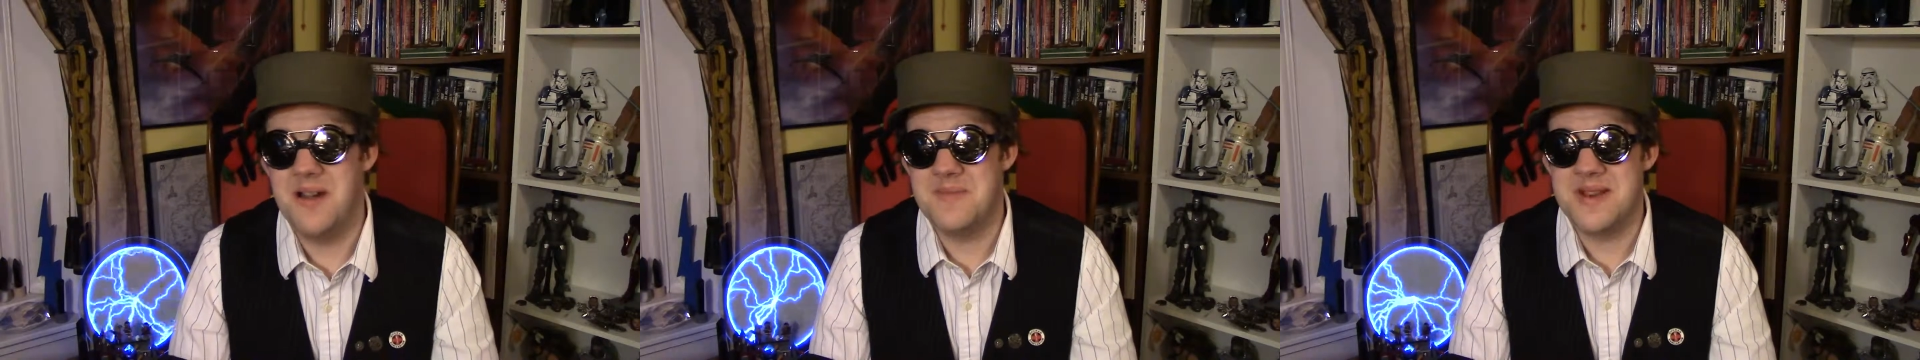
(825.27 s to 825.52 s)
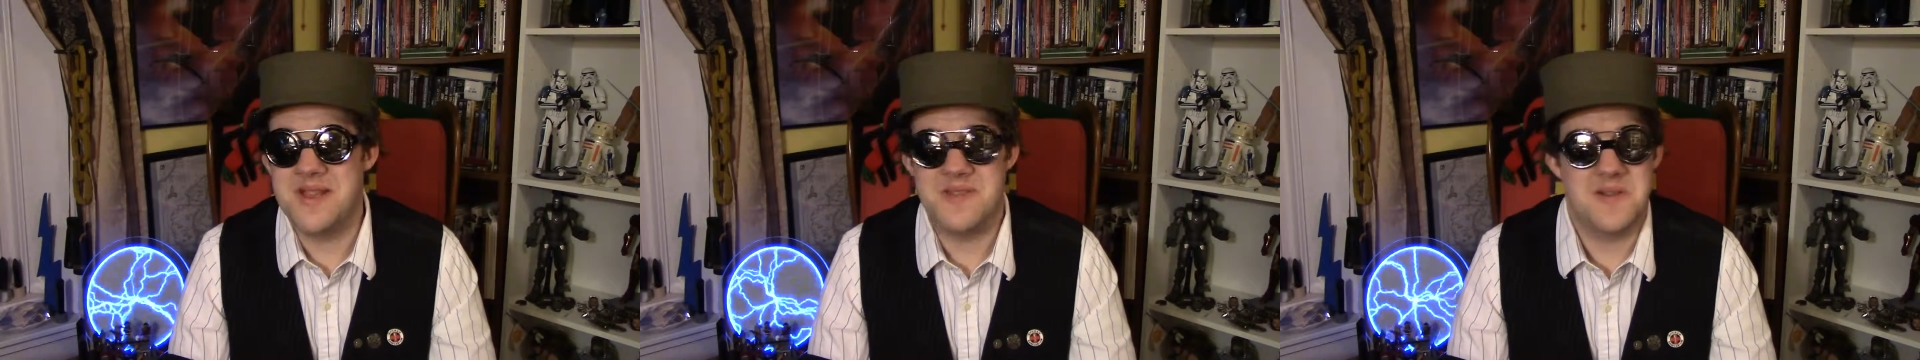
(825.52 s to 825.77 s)

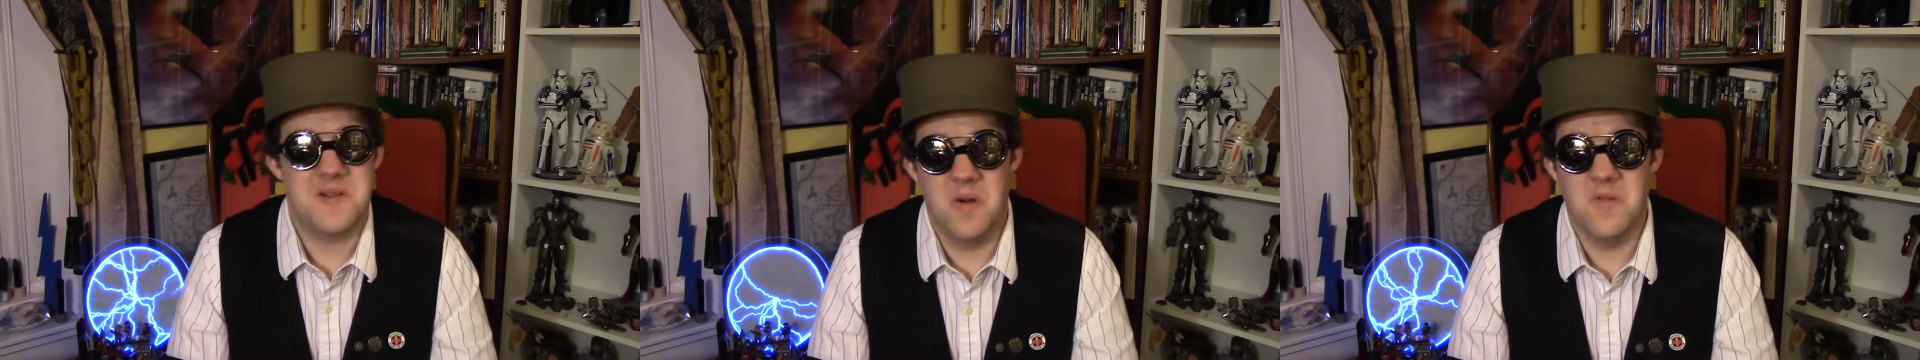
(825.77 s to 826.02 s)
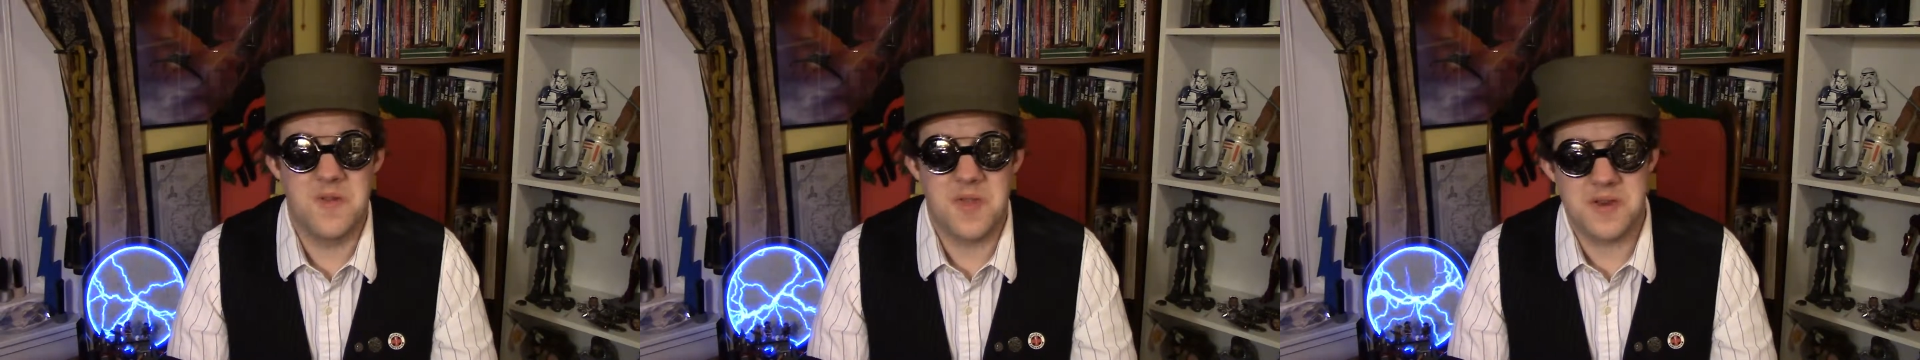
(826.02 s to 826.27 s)
These are
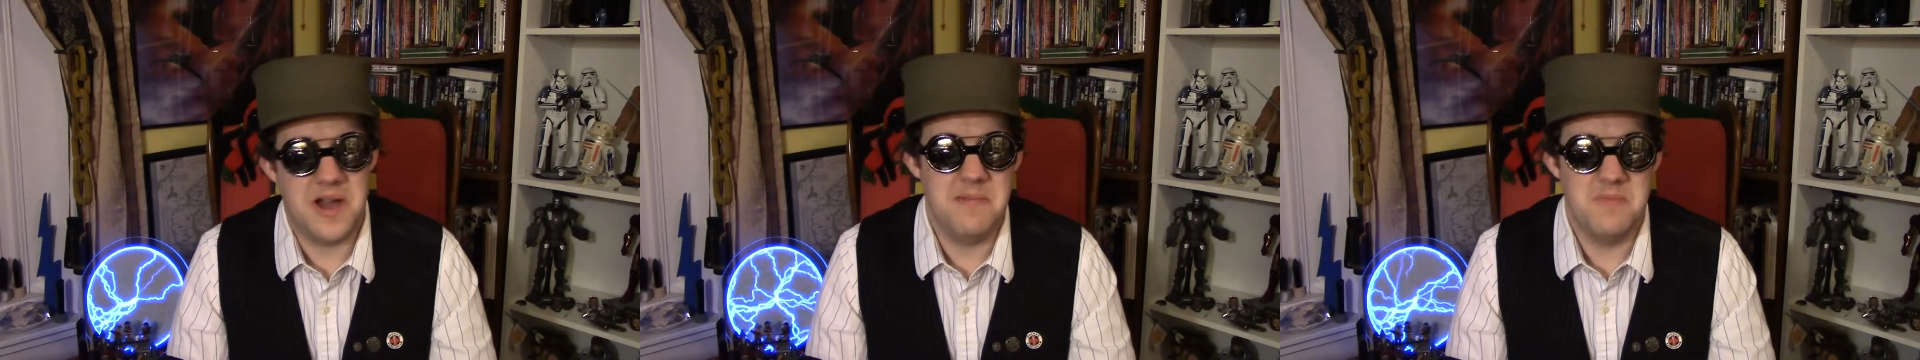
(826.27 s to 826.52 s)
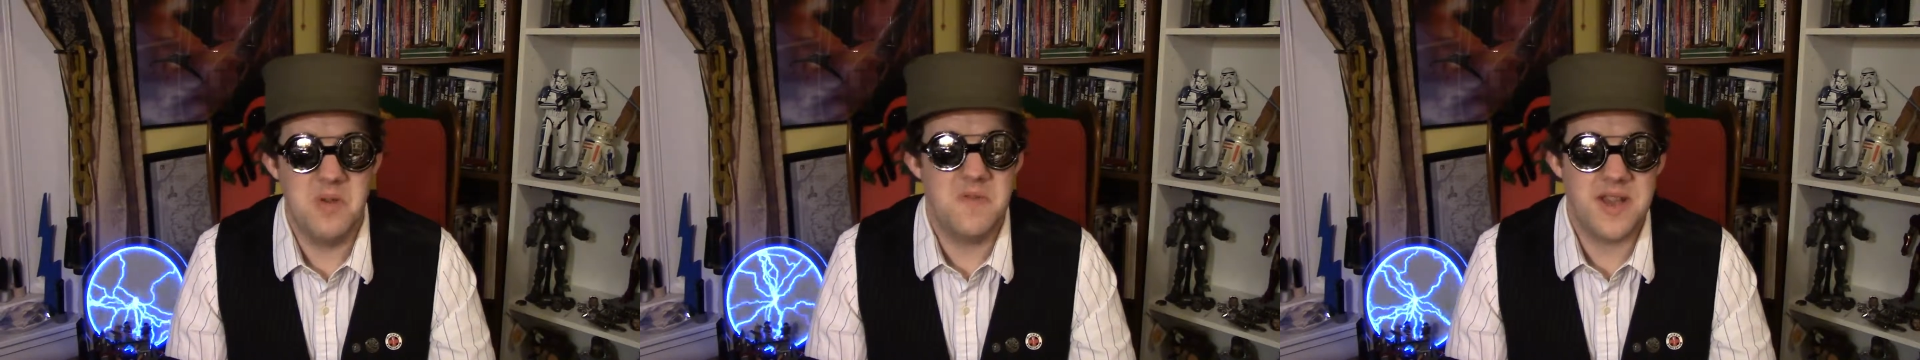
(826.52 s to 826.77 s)
over the
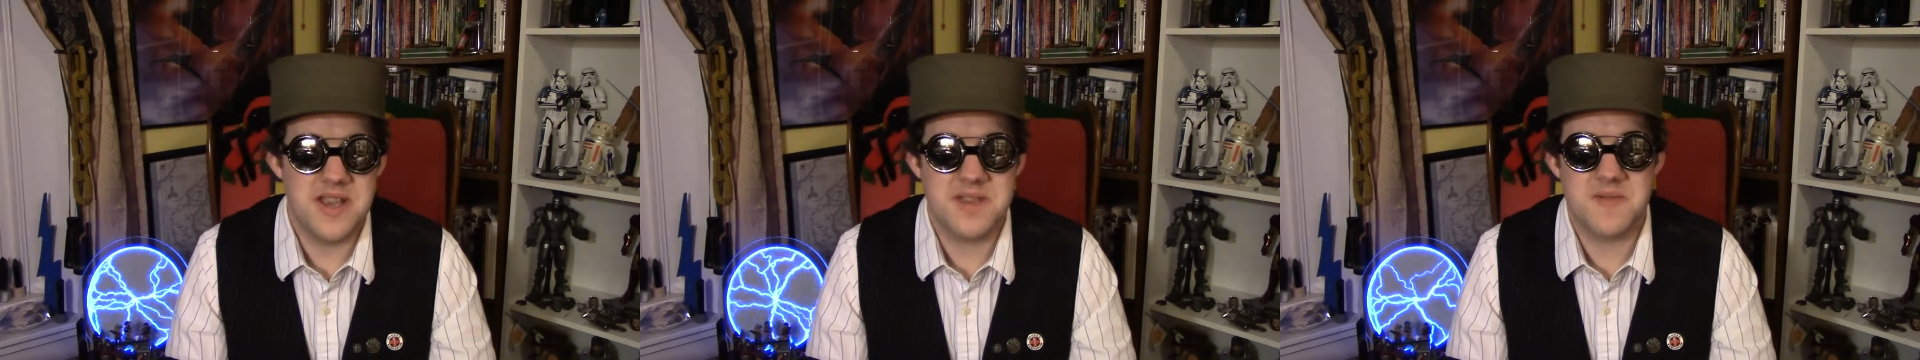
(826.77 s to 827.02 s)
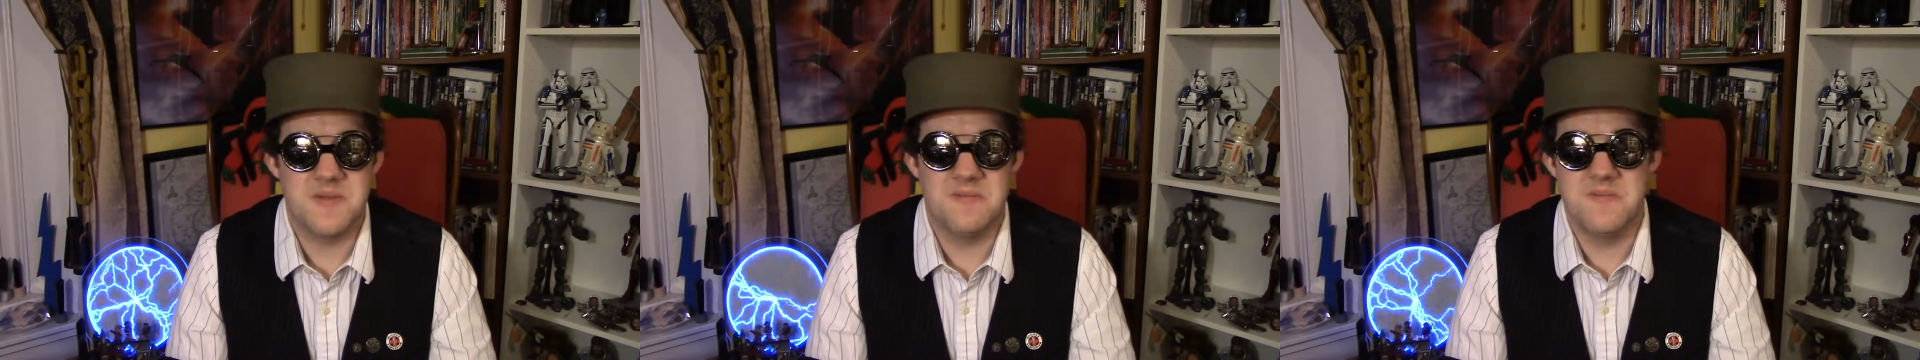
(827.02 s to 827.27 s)
top movies,
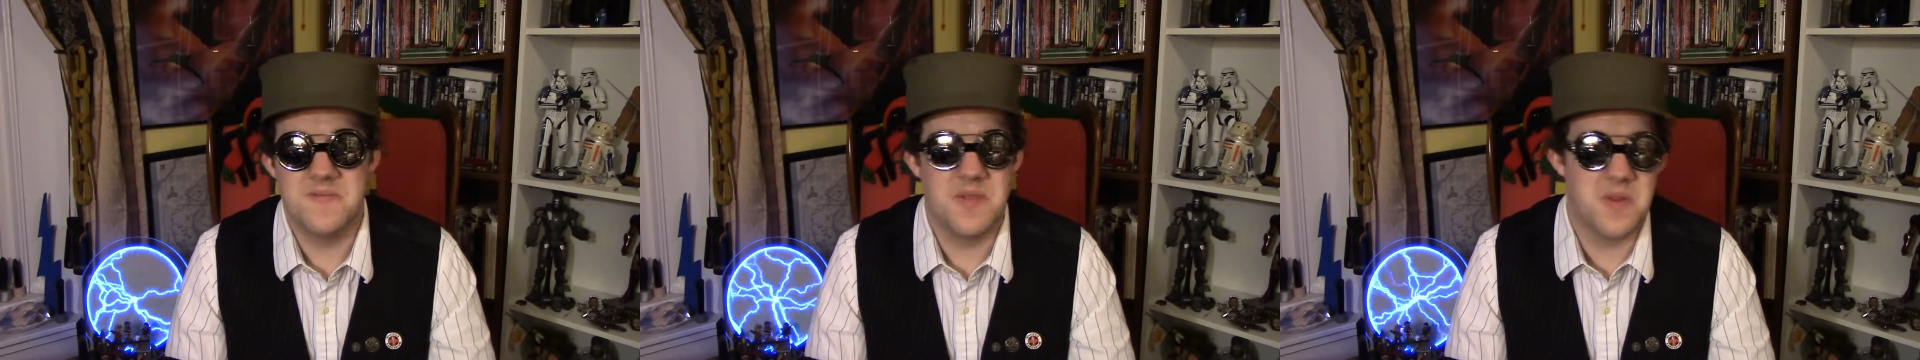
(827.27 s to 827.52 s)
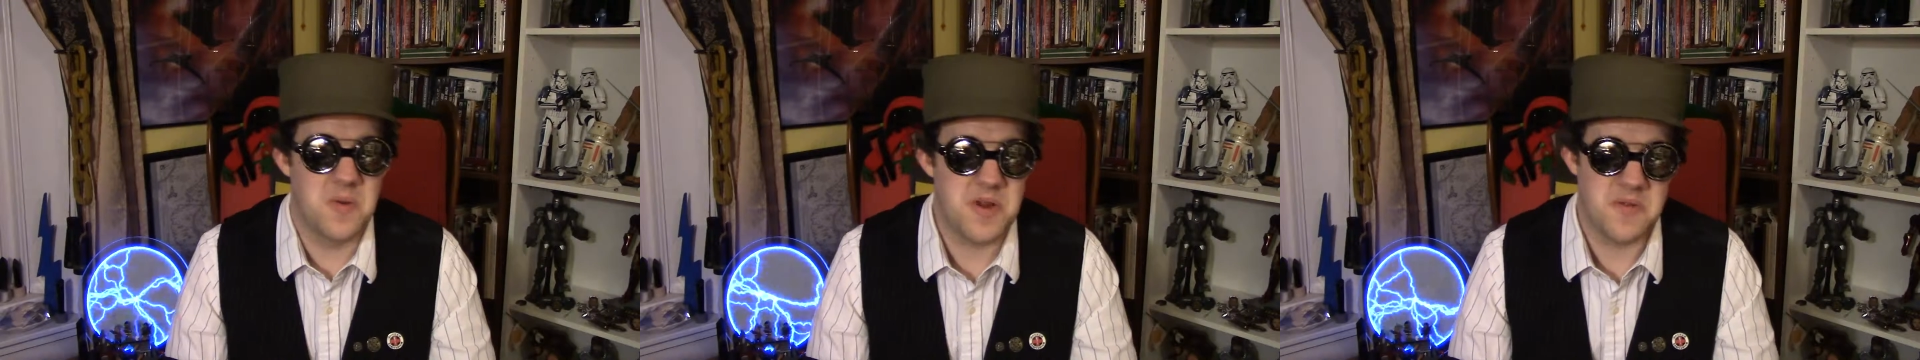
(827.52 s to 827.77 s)
from
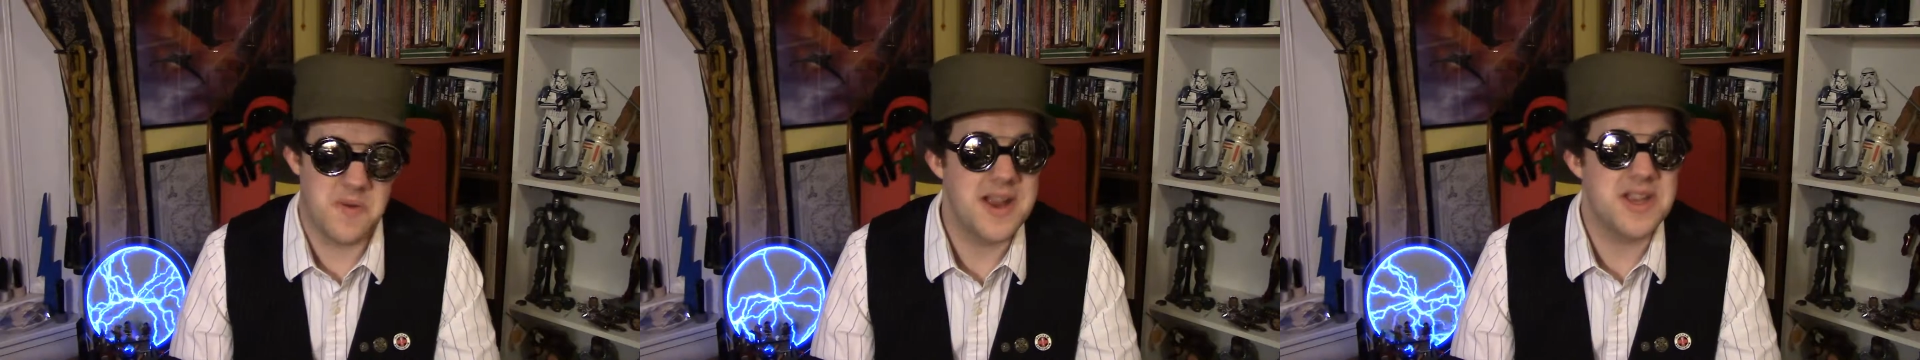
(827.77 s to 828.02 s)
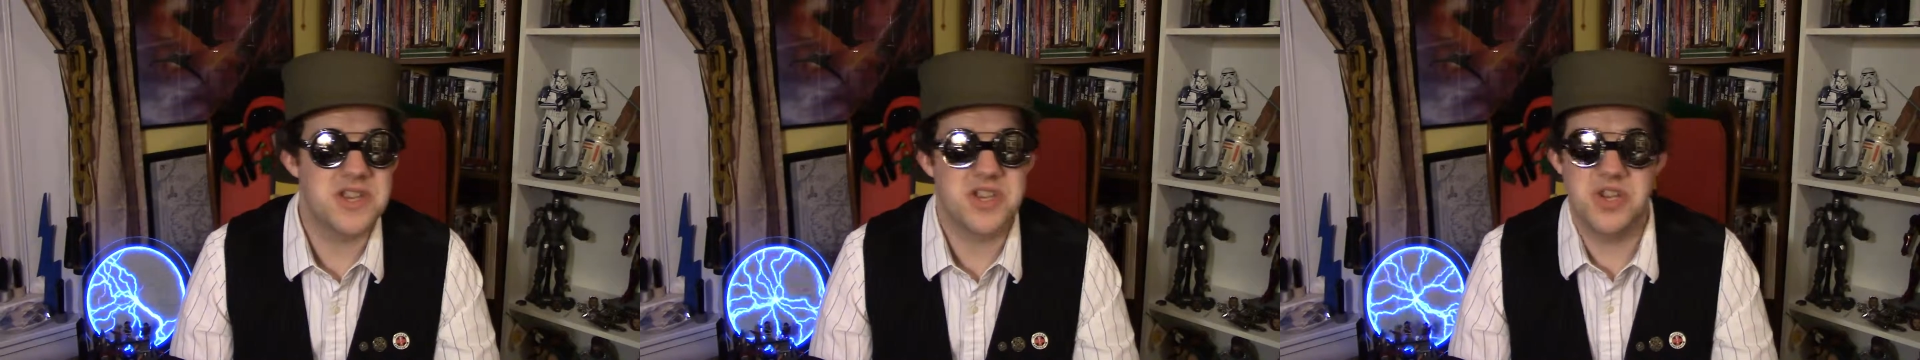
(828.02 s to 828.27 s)
Lord of the
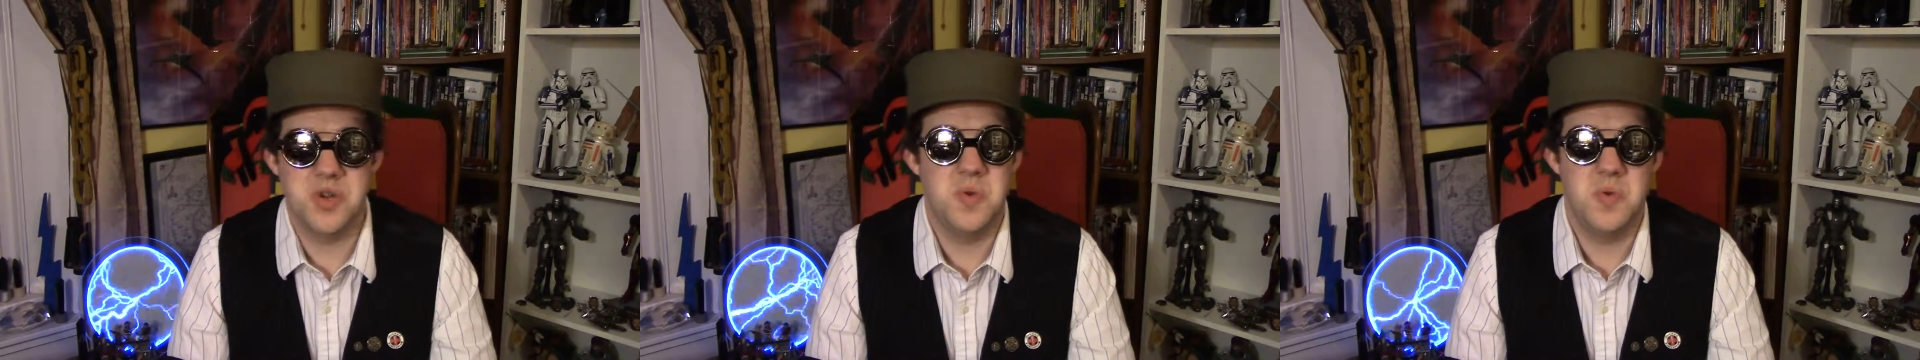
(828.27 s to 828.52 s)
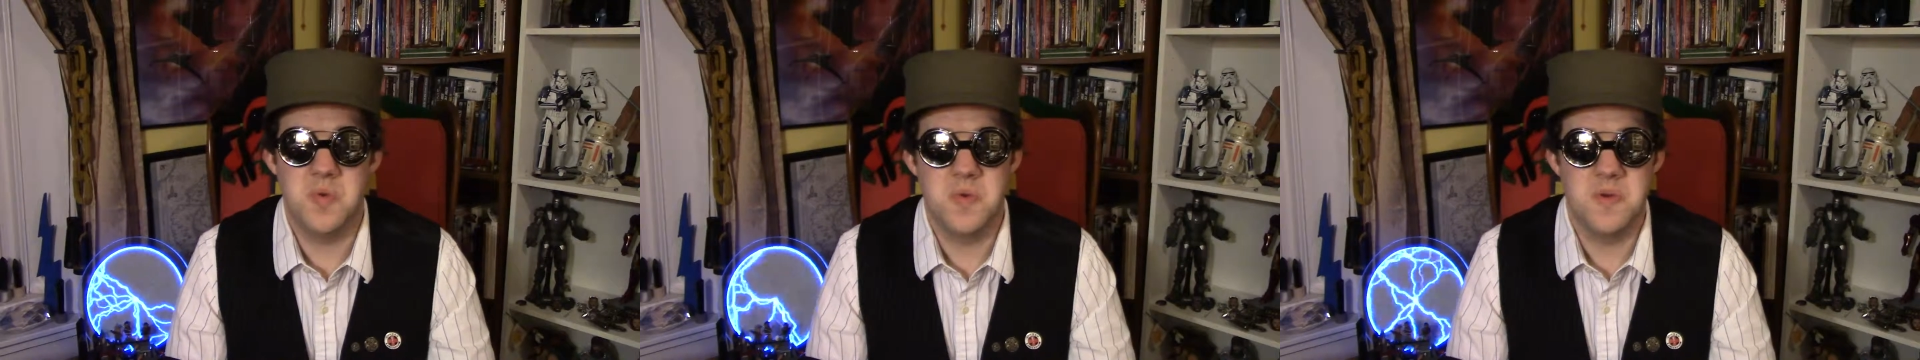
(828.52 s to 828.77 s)
Rings
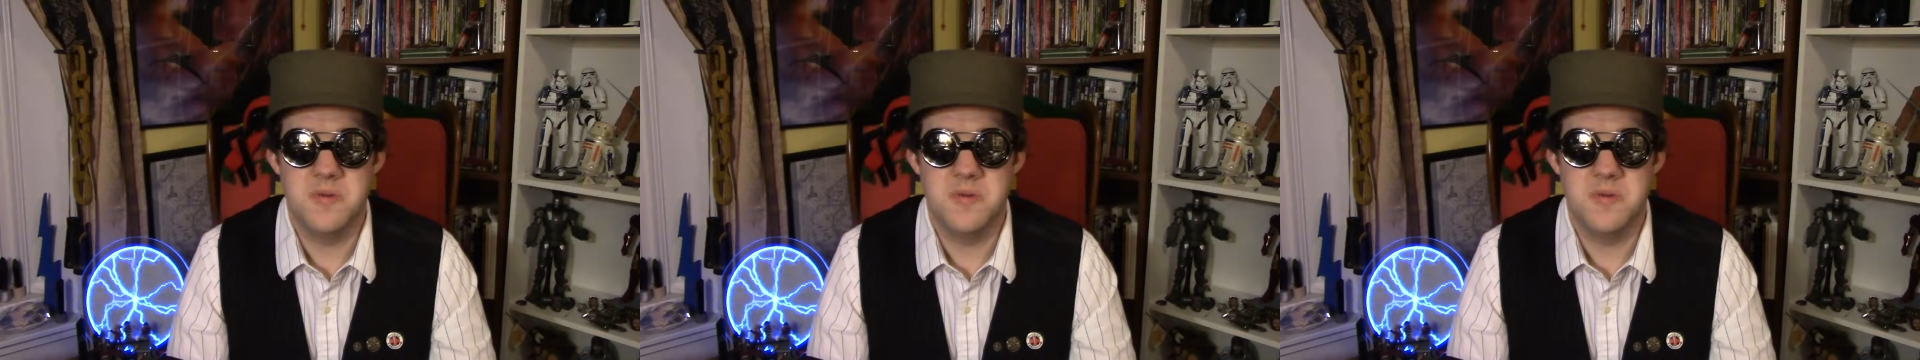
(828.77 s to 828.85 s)
to